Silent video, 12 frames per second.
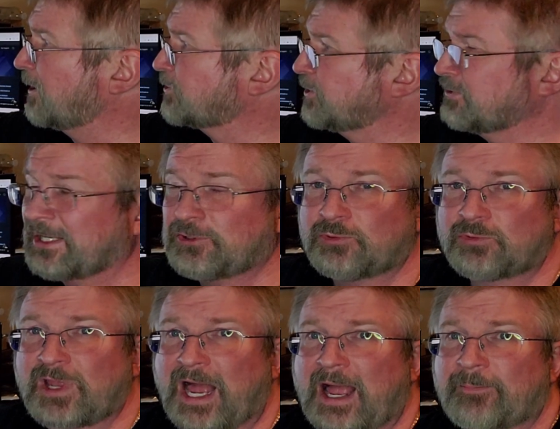actually let you
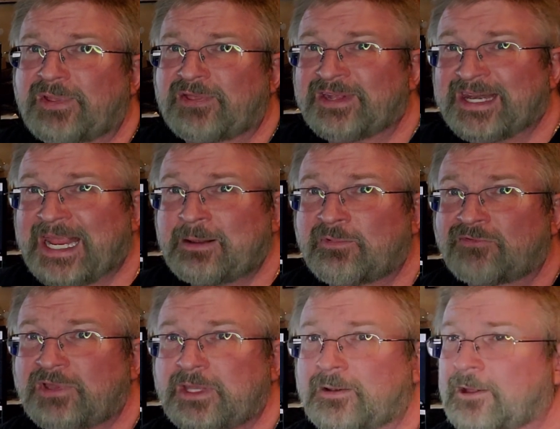copy the name
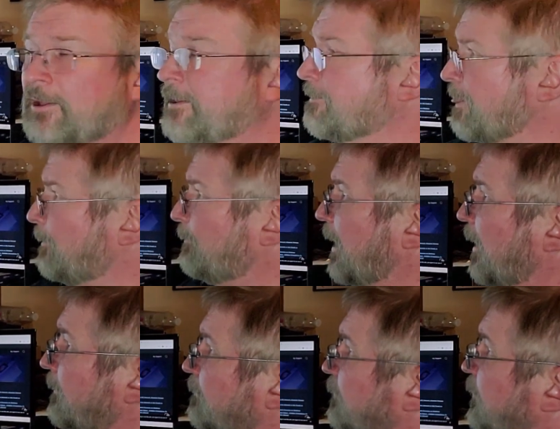of it, but